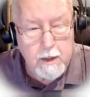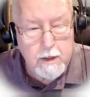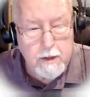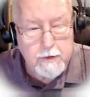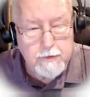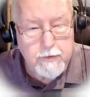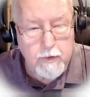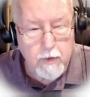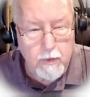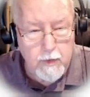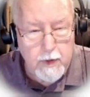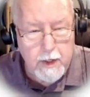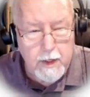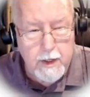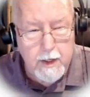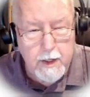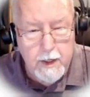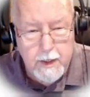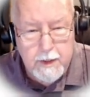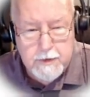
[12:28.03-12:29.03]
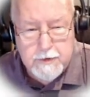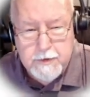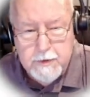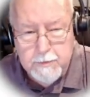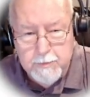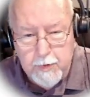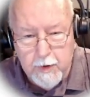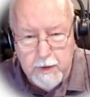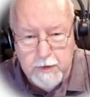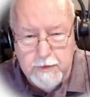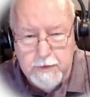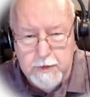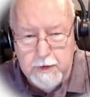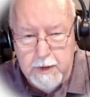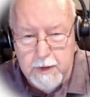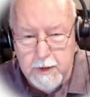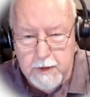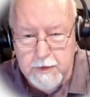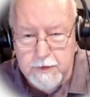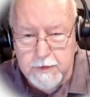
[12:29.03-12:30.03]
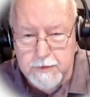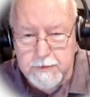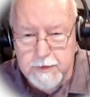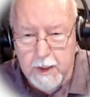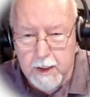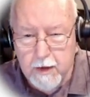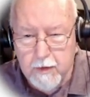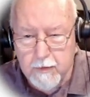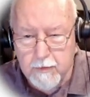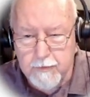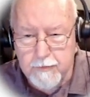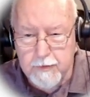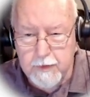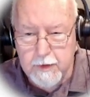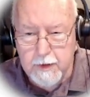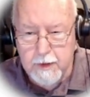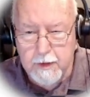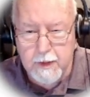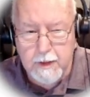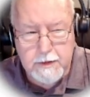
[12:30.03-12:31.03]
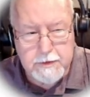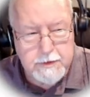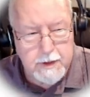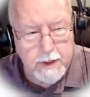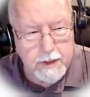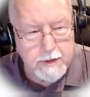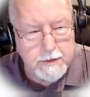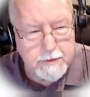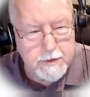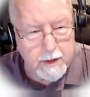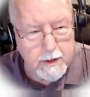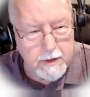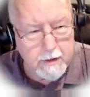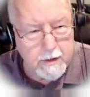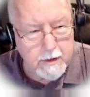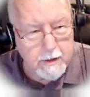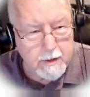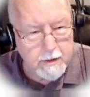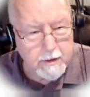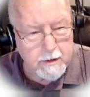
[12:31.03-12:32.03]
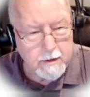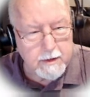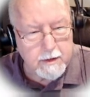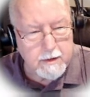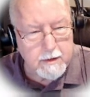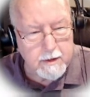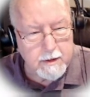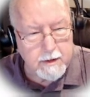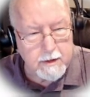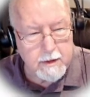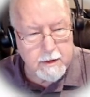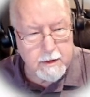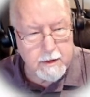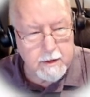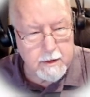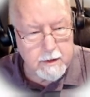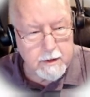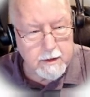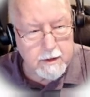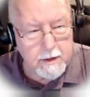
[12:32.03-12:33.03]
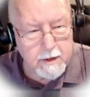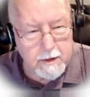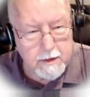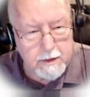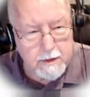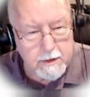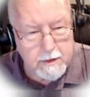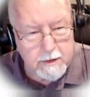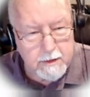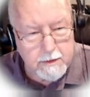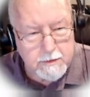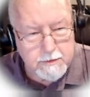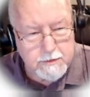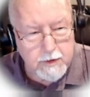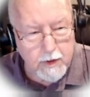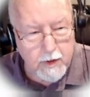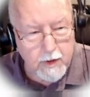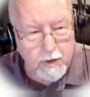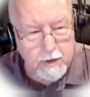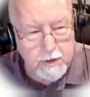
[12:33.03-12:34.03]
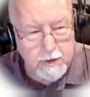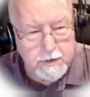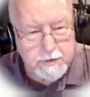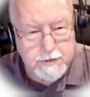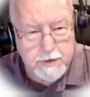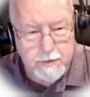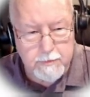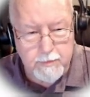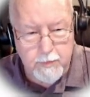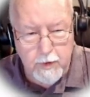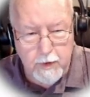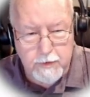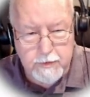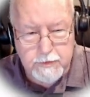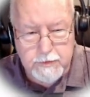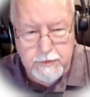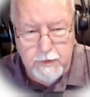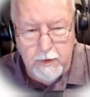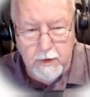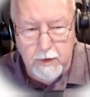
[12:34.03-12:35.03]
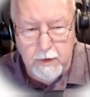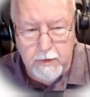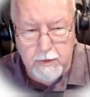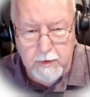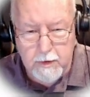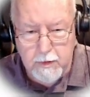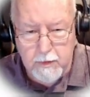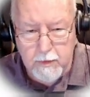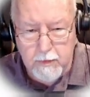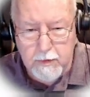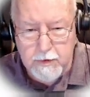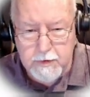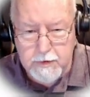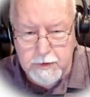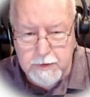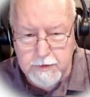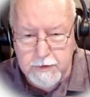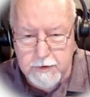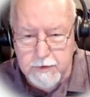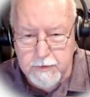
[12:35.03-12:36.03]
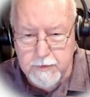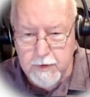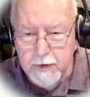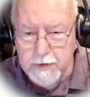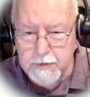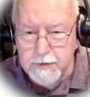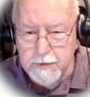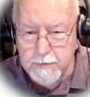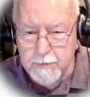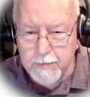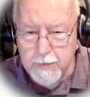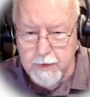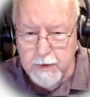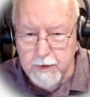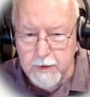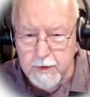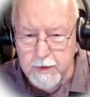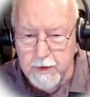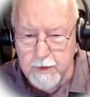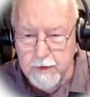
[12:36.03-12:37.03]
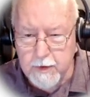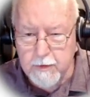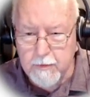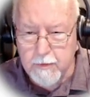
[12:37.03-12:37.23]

So Ananias departs, and he enters the house, and he lays hands on, on uh, Saul, and he says, Brother Saul, the Lord Jesus Christ appeared to you